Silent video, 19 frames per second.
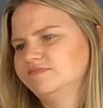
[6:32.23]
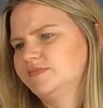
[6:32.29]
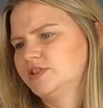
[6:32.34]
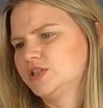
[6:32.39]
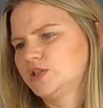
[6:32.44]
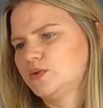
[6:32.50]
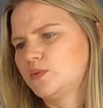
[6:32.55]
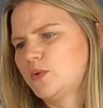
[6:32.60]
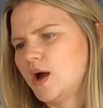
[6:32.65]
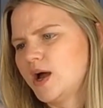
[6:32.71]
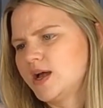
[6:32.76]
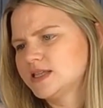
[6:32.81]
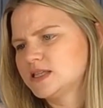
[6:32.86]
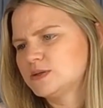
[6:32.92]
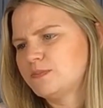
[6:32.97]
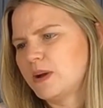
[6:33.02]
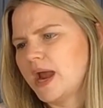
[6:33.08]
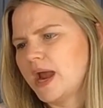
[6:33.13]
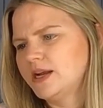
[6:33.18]

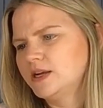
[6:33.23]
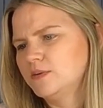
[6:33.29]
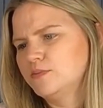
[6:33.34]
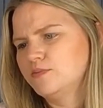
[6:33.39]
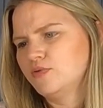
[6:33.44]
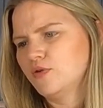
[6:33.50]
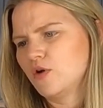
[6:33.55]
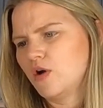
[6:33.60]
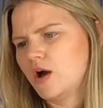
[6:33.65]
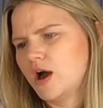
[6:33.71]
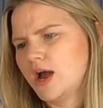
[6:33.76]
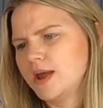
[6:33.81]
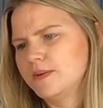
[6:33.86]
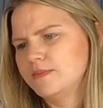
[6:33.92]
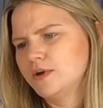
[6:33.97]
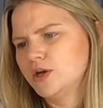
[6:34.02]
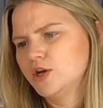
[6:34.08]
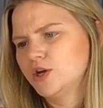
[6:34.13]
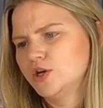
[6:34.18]
Squirts Paint and
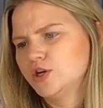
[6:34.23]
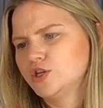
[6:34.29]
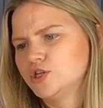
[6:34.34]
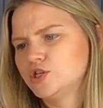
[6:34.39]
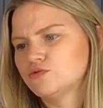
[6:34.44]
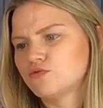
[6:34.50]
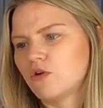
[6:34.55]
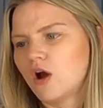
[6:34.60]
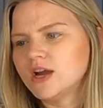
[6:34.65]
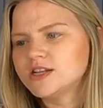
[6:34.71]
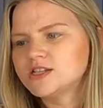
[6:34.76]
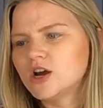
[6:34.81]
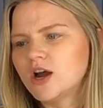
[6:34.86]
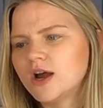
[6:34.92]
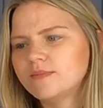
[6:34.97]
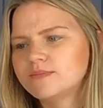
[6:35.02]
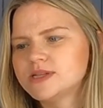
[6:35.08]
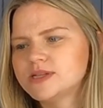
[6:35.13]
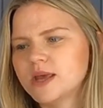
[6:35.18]
Prime. Dry
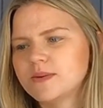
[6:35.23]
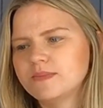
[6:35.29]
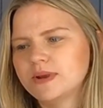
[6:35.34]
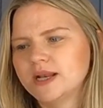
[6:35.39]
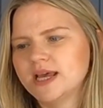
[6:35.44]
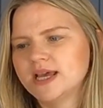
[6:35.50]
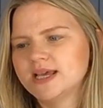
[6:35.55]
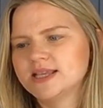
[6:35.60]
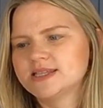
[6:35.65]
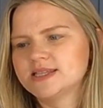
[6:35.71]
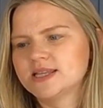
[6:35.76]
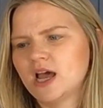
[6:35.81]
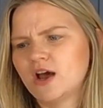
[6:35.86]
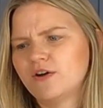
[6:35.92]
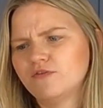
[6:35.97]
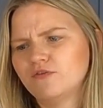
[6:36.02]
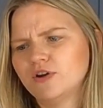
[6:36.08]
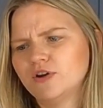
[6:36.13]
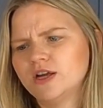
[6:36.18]
time 10 minutes.
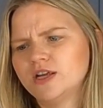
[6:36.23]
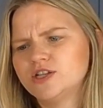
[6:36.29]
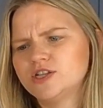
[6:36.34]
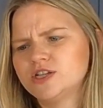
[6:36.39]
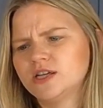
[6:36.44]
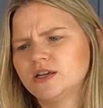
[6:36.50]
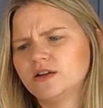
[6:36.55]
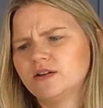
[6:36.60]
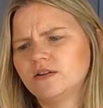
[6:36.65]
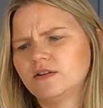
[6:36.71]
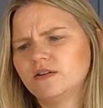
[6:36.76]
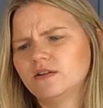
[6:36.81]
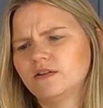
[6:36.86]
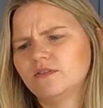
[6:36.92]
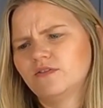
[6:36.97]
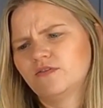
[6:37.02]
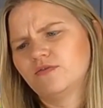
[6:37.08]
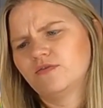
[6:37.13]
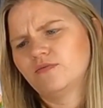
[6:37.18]
Coverage,
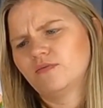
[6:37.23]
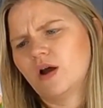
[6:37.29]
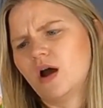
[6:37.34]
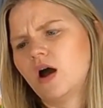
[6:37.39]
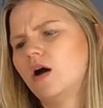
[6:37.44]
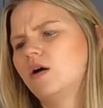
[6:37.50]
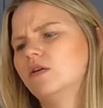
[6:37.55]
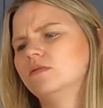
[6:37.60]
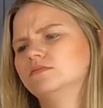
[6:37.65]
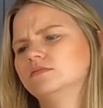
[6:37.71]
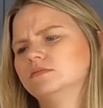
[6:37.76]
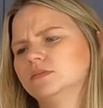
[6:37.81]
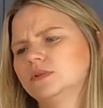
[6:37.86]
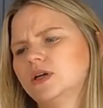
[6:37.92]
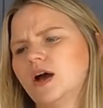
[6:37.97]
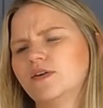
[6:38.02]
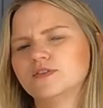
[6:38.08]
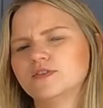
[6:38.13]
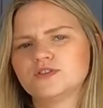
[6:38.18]

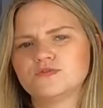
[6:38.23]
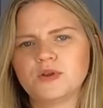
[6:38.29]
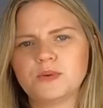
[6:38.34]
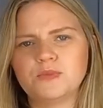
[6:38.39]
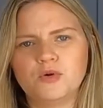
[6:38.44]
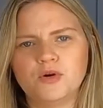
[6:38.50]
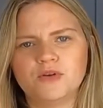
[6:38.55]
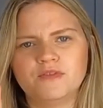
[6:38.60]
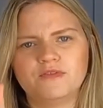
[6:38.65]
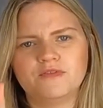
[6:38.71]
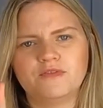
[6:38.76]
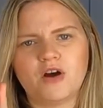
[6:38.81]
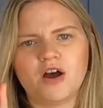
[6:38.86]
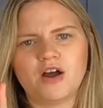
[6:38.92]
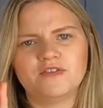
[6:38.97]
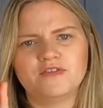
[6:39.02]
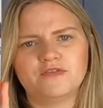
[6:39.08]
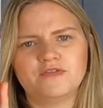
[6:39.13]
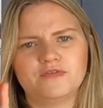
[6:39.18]
covers
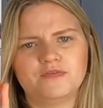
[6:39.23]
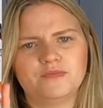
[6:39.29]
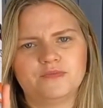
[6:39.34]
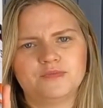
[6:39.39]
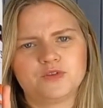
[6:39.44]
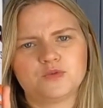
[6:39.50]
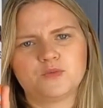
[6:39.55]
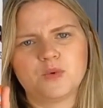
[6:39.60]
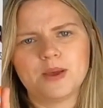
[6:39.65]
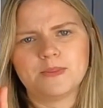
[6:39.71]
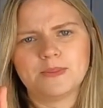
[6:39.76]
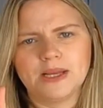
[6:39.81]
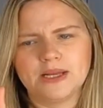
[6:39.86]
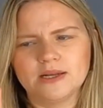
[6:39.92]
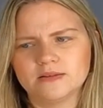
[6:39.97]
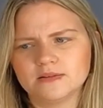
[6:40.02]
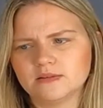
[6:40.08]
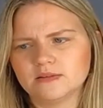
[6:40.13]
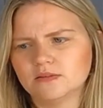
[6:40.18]
3.5 square
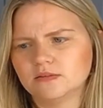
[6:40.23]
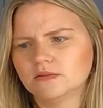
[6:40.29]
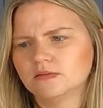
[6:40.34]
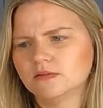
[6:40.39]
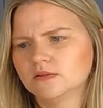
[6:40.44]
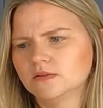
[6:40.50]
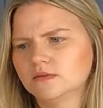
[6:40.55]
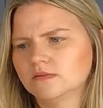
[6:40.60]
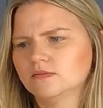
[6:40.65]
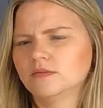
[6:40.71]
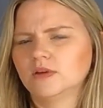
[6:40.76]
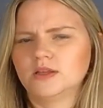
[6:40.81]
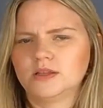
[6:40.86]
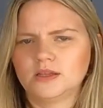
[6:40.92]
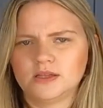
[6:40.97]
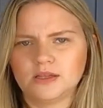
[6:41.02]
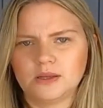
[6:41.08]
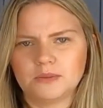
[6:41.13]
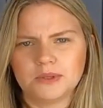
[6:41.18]
meters. I
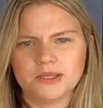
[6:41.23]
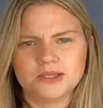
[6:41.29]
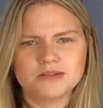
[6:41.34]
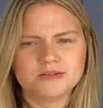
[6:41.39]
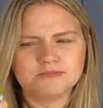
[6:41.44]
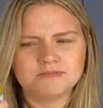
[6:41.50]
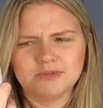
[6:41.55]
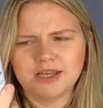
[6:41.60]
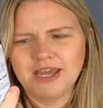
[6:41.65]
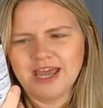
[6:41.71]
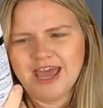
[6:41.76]
think that means.